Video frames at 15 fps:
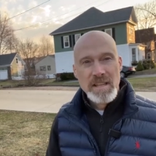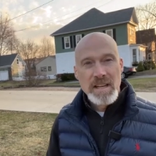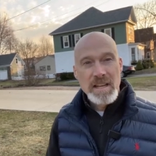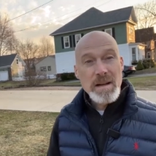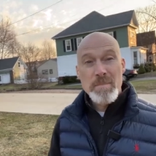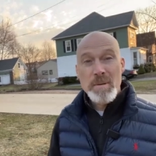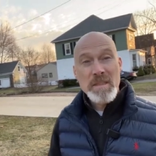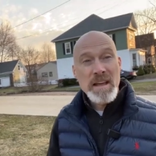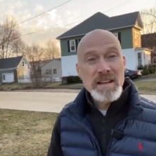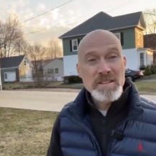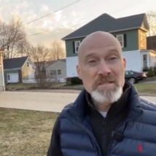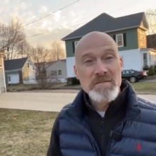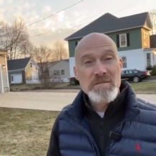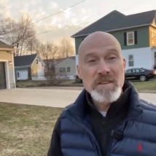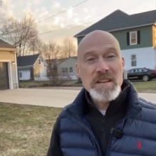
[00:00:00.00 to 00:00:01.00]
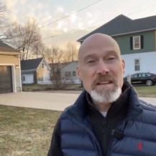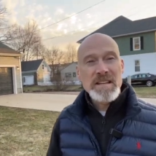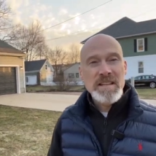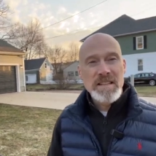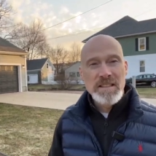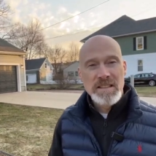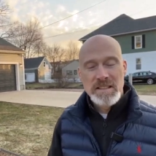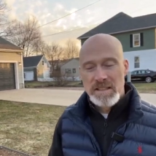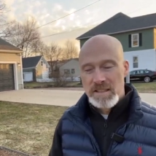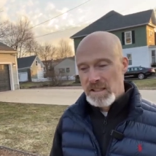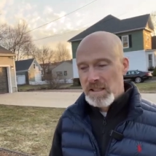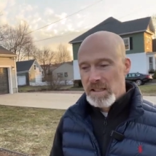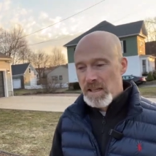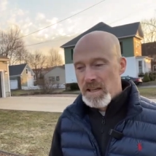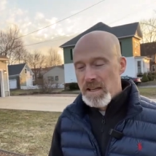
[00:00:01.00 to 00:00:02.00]
a couple thousand feet.
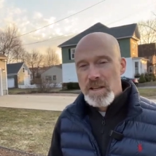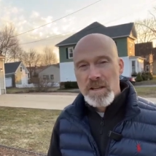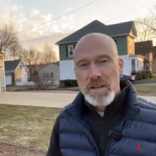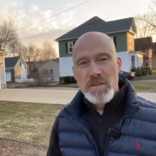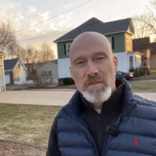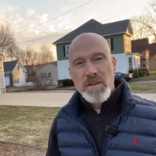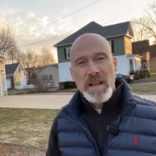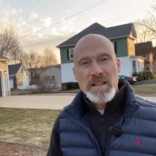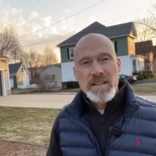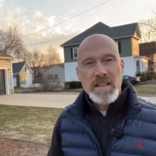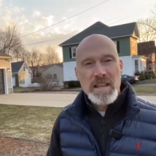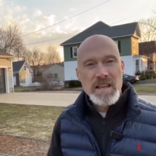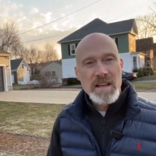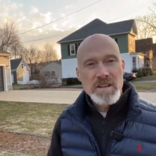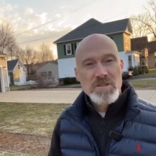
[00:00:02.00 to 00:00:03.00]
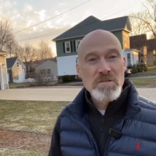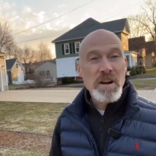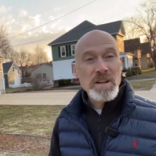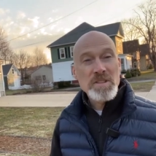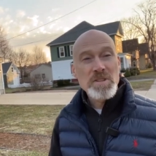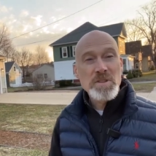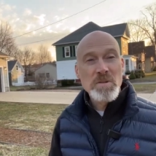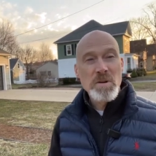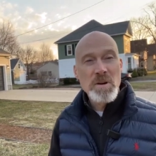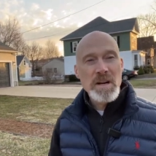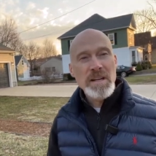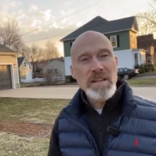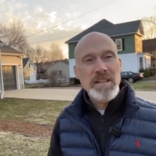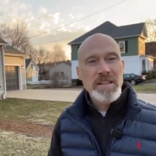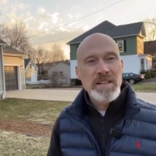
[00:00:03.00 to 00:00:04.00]
You've got the
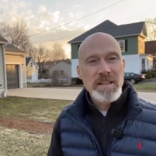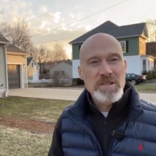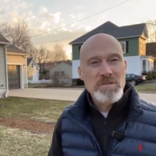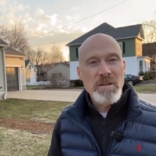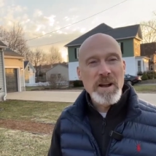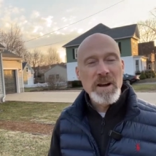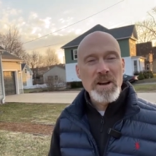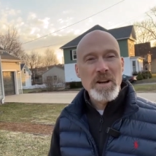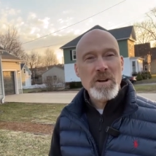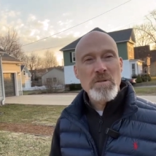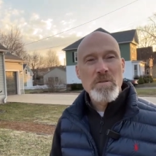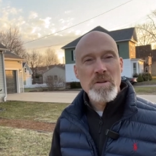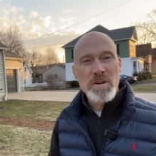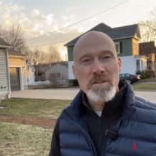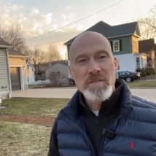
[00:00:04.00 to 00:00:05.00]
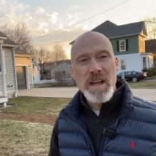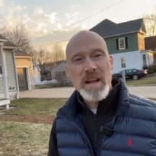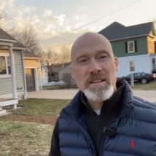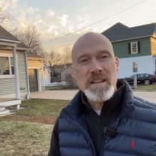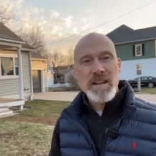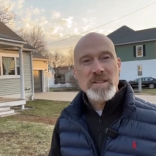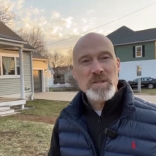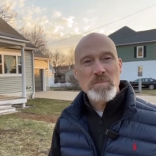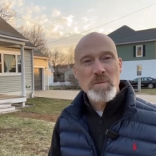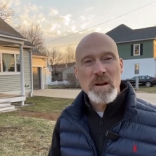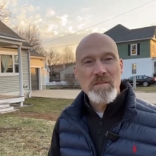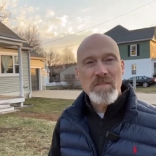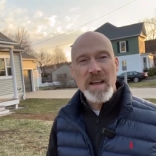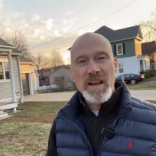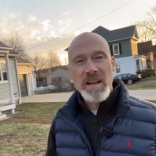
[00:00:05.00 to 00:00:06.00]
drugstore that's right on the corner of downtown
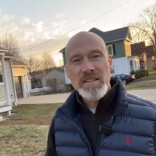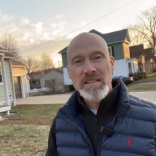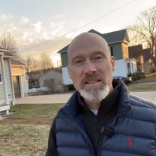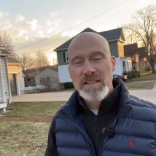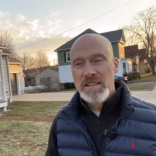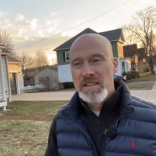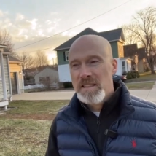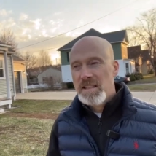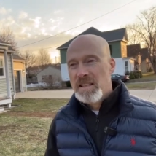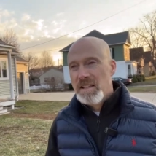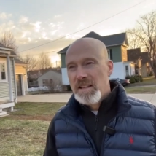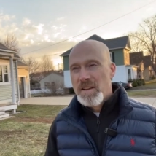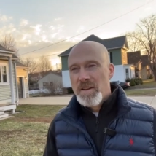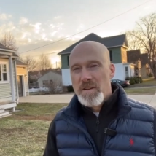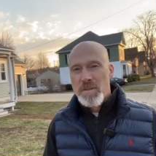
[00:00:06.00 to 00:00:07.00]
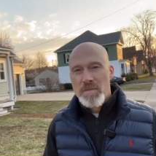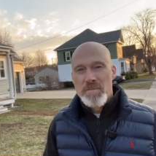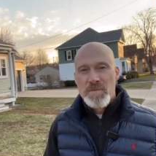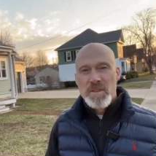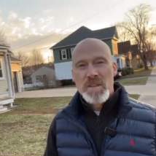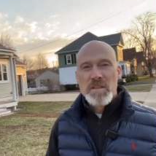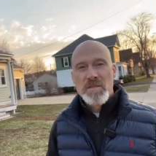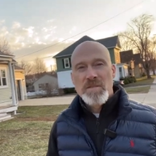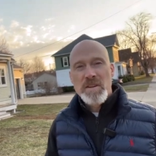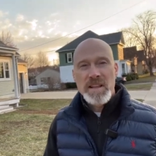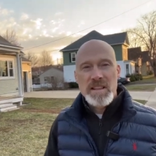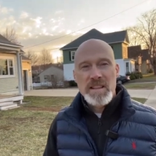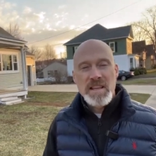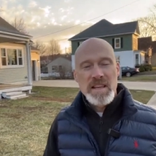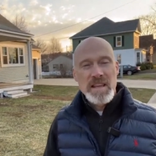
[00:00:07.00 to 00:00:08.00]
Springvale. You've
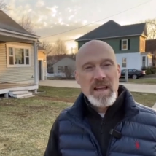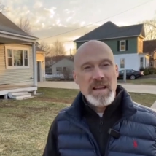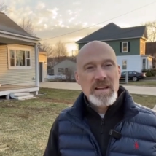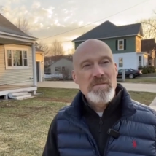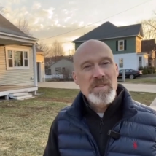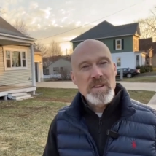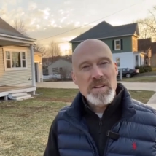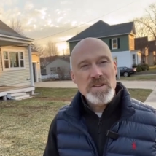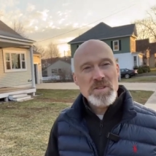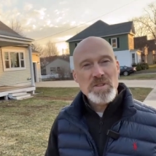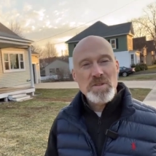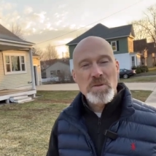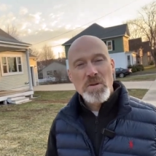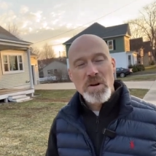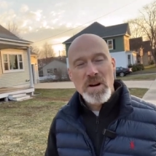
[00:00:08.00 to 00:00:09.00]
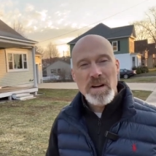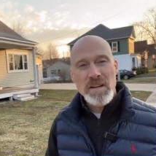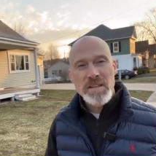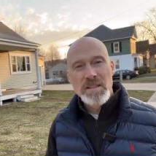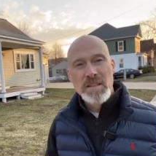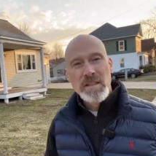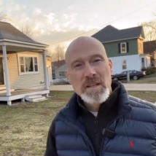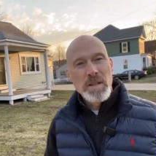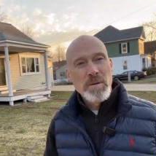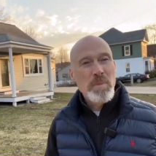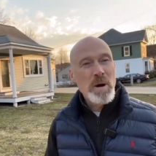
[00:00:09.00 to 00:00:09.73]
got the convenience store, the